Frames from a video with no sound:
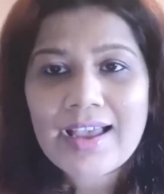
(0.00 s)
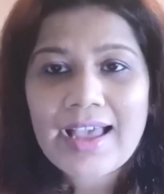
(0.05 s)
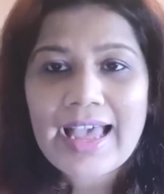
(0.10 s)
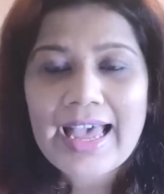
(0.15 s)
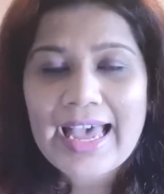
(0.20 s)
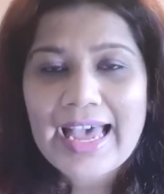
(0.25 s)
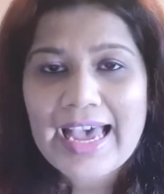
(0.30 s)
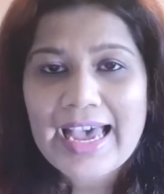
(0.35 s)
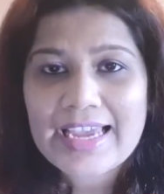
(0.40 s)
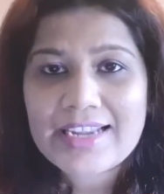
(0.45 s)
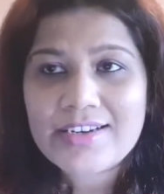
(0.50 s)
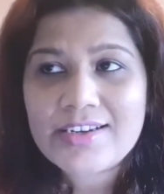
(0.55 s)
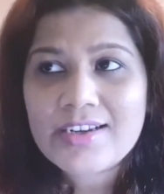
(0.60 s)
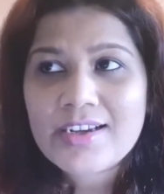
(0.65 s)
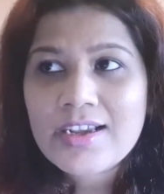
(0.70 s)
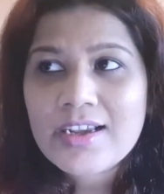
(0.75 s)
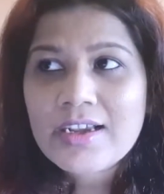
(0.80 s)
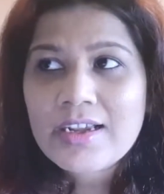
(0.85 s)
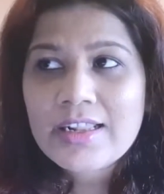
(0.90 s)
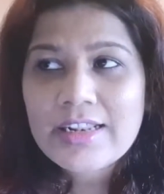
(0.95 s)
And
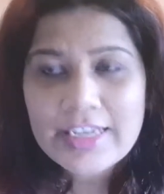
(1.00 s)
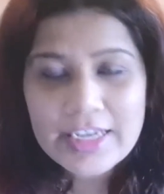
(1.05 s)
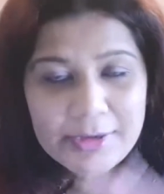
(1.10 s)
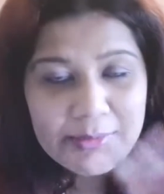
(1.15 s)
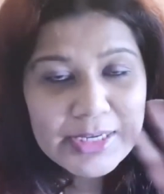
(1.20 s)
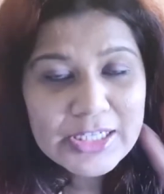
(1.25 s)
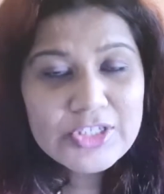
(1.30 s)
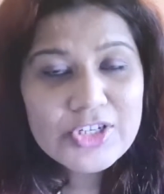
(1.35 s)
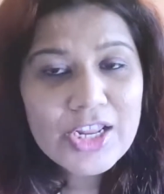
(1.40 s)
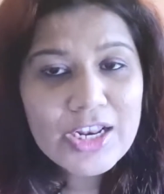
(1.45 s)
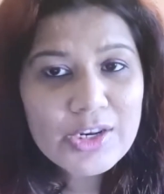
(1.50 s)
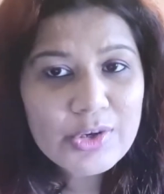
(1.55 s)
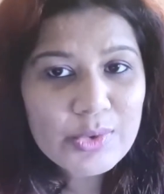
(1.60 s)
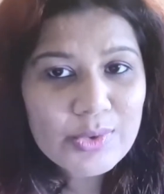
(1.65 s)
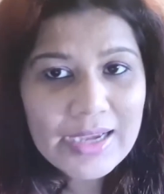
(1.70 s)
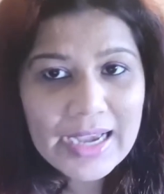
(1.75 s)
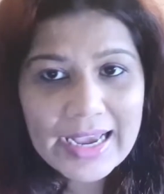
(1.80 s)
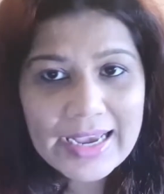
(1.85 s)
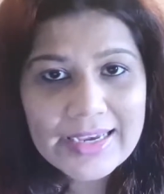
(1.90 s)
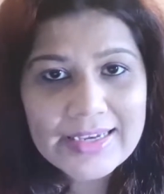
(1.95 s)
let me tell
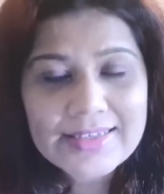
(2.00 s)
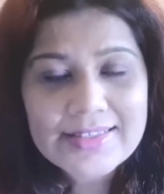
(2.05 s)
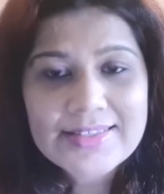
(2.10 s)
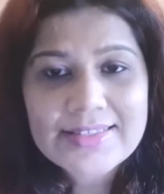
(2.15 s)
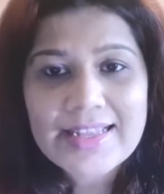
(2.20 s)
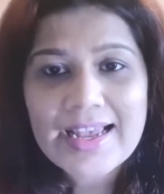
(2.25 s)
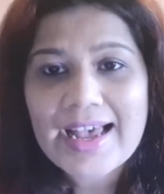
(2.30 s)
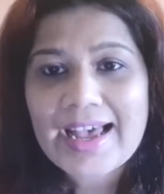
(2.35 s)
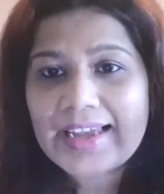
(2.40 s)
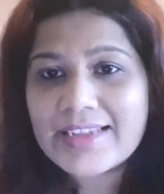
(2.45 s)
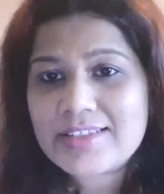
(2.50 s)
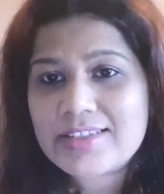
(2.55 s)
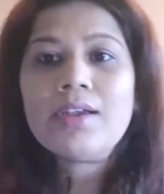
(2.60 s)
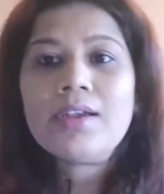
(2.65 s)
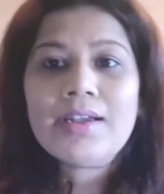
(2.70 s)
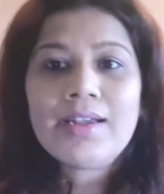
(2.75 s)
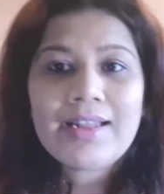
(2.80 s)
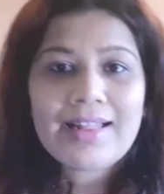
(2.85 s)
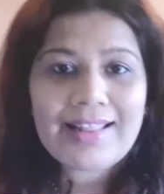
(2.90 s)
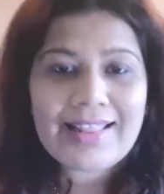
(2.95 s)
you guys that,
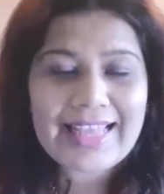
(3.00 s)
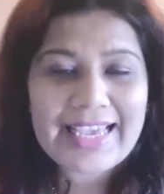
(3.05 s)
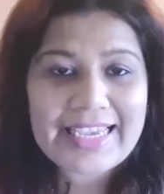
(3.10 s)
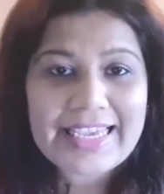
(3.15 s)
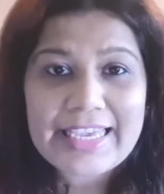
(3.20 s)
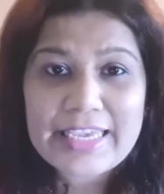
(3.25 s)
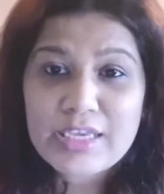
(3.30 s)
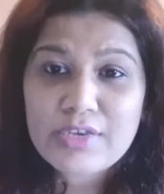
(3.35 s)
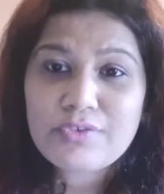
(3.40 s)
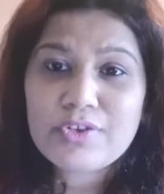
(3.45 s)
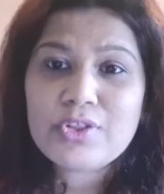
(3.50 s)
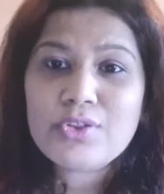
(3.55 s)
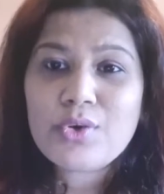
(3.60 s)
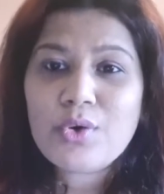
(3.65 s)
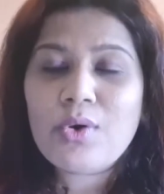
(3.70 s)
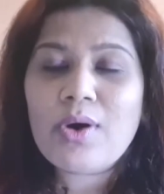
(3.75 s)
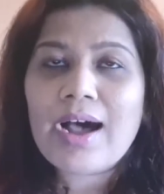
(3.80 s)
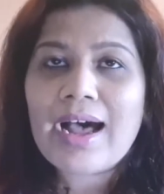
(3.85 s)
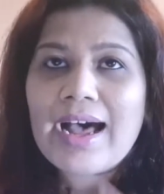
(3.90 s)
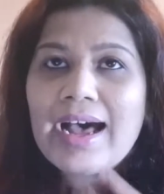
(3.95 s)
like, even
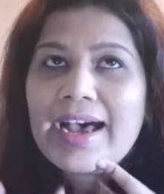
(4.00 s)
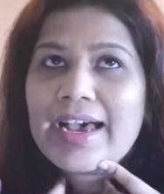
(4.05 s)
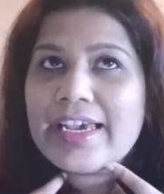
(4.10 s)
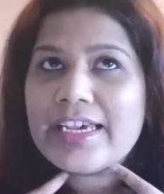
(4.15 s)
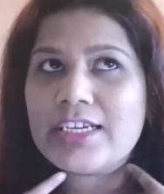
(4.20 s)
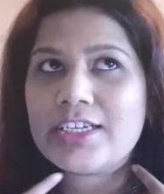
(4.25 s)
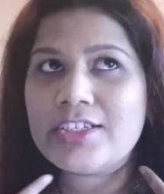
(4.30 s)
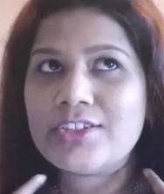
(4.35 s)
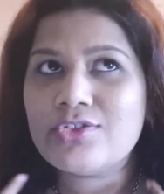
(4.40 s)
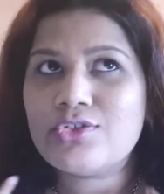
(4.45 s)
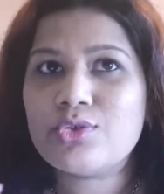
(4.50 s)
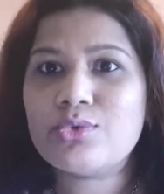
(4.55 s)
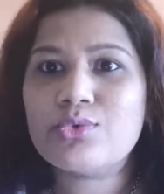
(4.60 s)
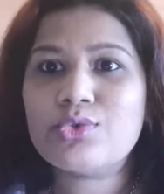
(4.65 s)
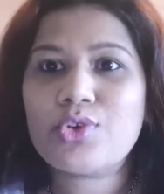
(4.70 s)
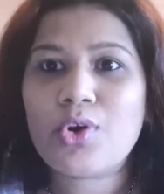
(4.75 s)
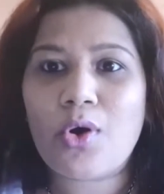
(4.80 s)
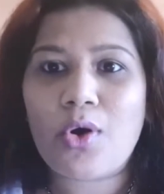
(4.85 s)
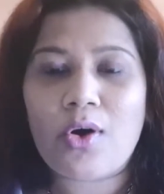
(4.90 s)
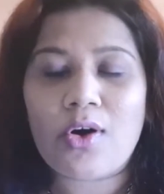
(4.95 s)
though I do
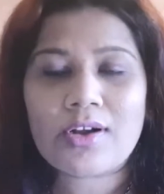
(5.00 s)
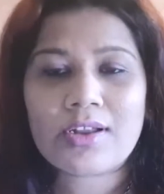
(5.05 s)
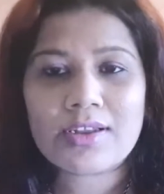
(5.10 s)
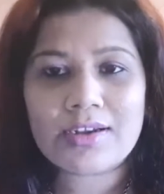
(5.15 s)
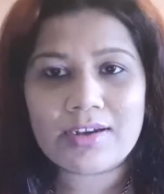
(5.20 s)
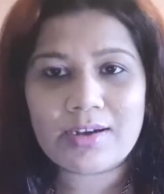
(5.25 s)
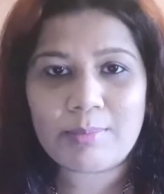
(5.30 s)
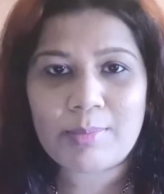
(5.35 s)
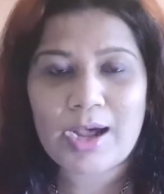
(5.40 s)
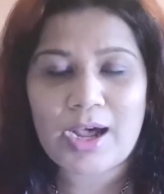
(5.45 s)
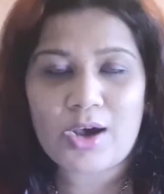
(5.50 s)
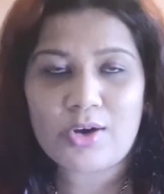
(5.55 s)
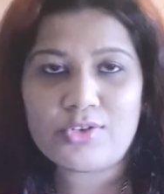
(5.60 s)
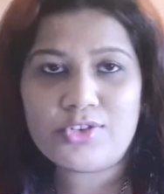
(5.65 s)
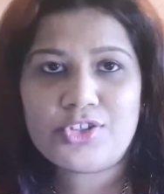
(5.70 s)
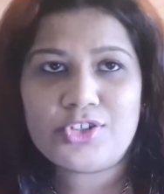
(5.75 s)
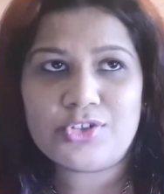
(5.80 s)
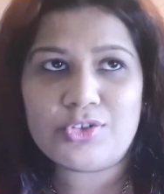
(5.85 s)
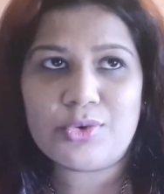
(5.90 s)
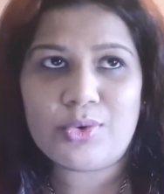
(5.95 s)
talk
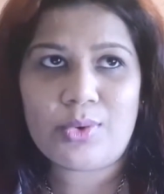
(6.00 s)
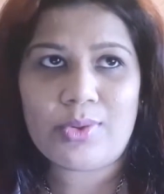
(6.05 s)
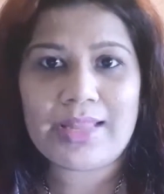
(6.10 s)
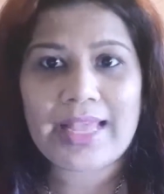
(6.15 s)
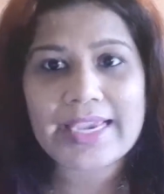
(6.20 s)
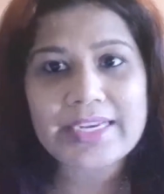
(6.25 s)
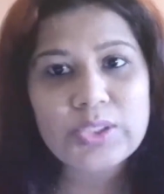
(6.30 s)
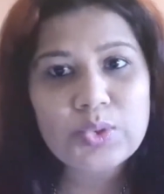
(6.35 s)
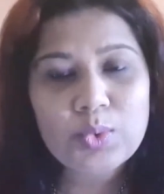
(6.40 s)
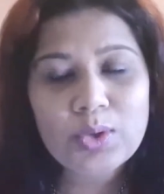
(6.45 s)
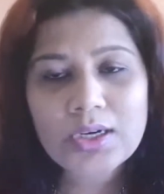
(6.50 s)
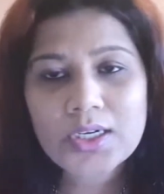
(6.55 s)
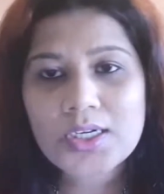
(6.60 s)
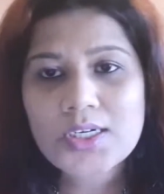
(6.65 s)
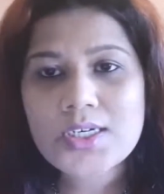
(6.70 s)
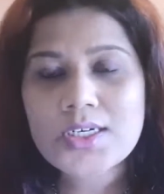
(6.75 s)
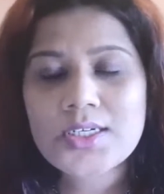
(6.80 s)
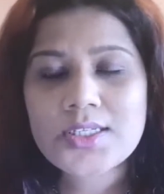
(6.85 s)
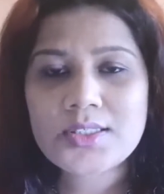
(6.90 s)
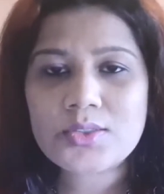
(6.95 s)
about light
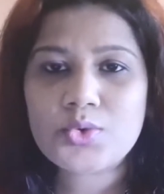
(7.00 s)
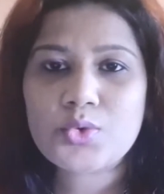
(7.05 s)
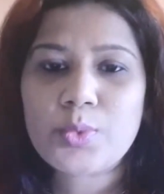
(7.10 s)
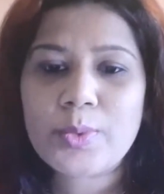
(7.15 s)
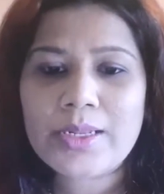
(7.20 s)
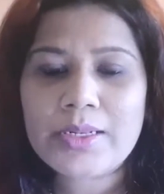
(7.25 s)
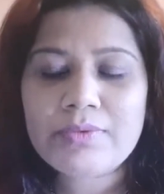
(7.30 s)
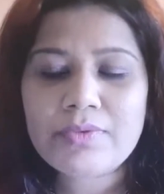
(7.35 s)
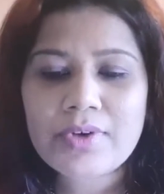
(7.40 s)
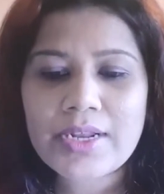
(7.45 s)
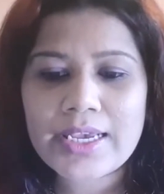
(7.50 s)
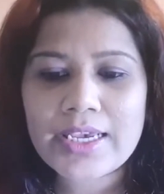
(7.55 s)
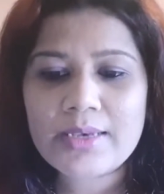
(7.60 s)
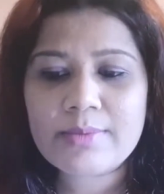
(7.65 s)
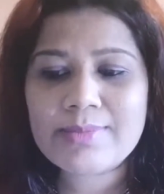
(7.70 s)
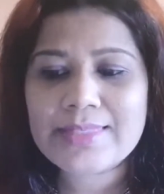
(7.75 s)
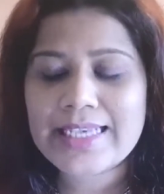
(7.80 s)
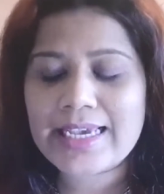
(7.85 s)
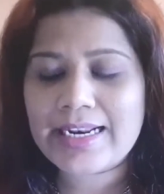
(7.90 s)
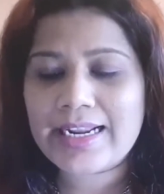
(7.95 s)
workers and twin
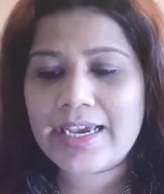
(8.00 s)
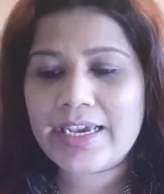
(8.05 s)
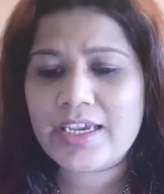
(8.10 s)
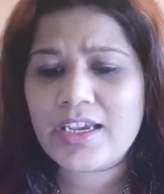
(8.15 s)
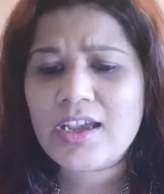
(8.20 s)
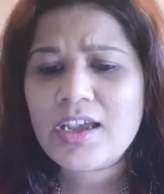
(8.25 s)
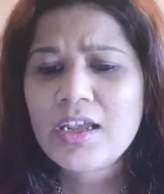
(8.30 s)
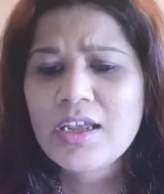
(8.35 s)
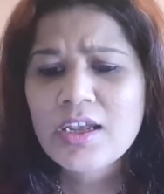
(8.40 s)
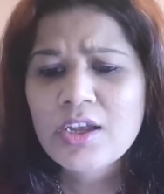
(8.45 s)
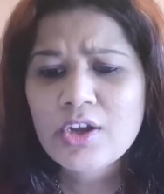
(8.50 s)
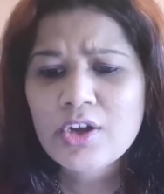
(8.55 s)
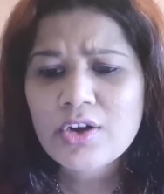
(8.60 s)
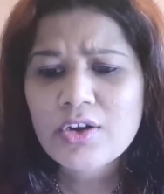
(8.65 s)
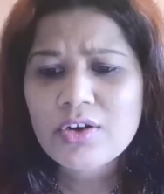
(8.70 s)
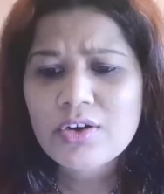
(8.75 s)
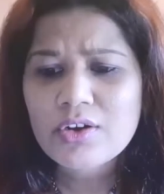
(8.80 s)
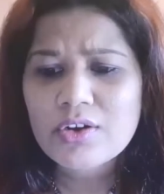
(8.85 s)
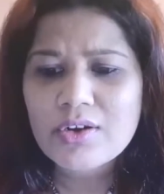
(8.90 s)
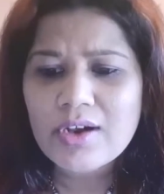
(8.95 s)
flames, and I
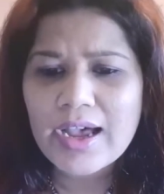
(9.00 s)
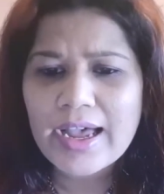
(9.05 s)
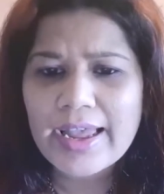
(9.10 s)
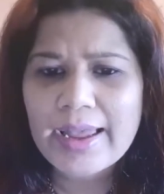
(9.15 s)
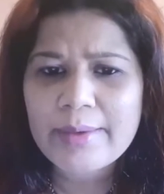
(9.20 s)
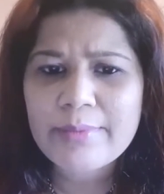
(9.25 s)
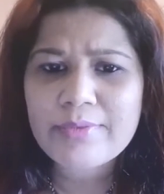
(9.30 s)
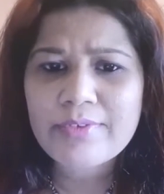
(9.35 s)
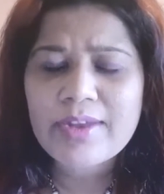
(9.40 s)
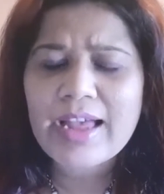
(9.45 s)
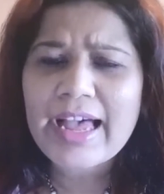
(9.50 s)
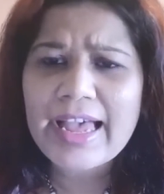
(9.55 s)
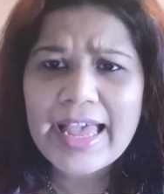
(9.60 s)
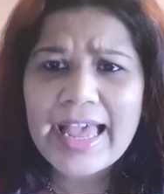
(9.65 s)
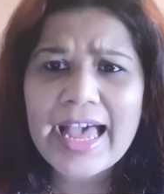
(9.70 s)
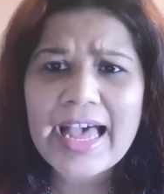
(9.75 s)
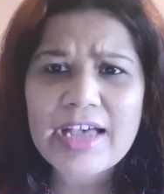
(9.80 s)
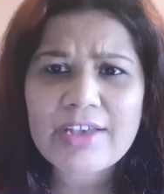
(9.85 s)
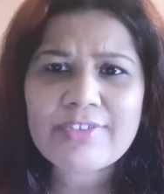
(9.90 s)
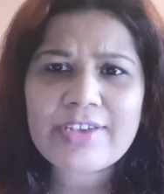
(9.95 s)

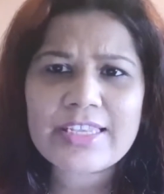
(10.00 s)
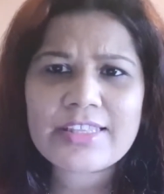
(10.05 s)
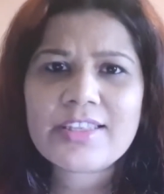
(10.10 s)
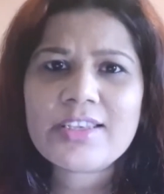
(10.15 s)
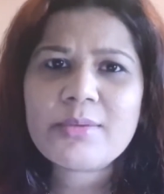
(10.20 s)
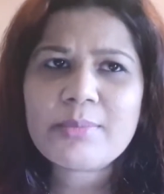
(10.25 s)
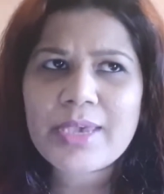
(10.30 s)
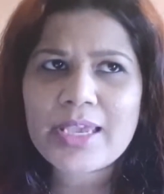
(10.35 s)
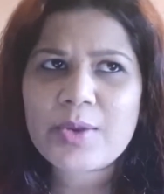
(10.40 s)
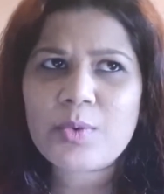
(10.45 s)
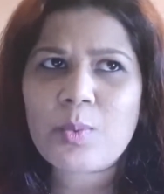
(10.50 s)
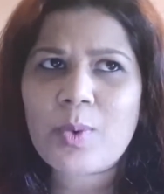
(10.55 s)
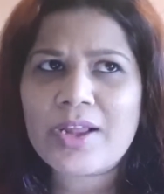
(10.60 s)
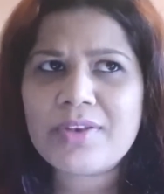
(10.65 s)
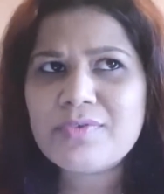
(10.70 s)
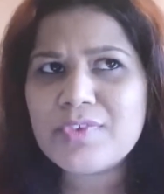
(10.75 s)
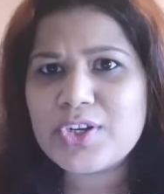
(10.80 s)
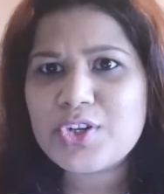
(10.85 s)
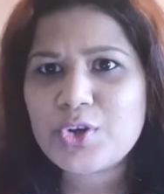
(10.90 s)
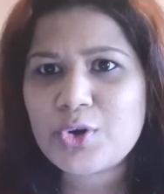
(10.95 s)
have I think made
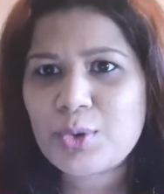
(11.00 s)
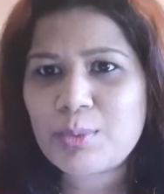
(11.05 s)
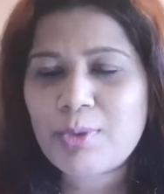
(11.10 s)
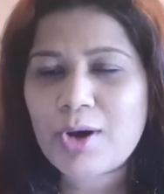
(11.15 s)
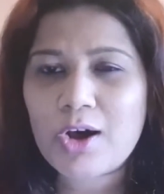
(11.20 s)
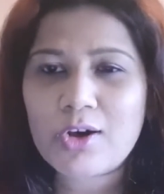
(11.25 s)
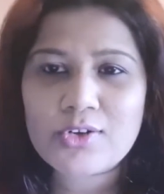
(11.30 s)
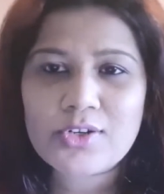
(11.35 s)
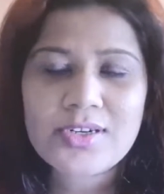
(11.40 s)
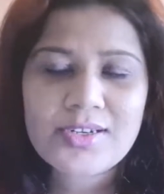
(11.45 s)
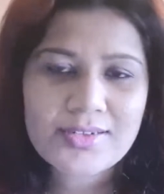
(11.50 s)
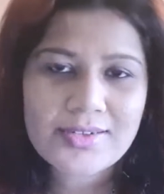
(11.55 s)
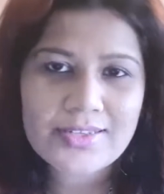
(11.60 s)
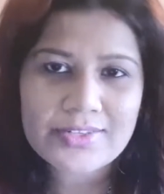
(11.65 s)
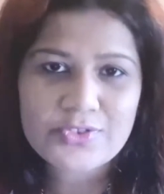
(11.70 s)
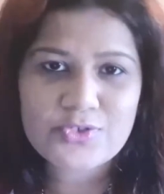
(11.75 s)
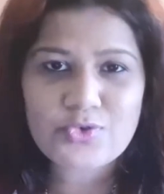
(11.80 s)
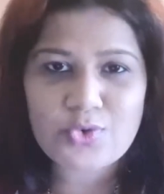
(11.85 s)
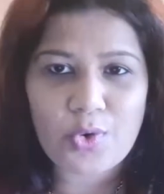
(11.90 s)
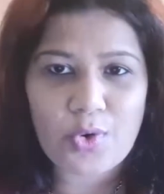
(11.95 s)
one video about
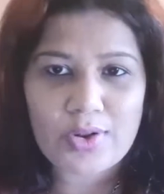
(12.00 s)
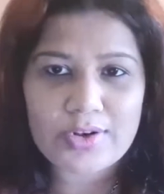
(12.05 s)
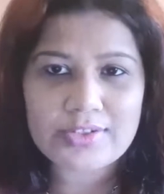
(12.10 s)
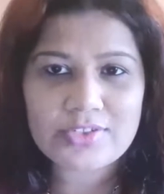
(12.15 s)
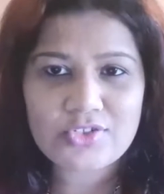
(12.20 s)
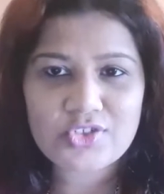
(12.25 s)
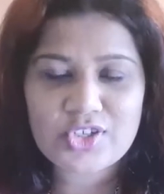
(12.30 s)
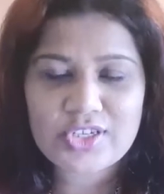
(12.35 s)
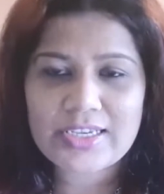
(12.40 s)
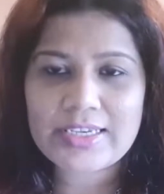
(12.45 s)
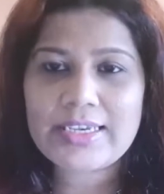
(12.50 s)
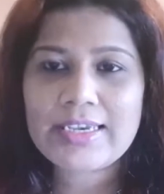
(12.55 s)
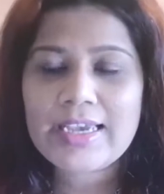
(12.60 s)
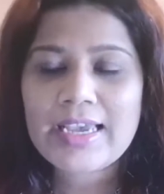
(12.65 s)
astrology,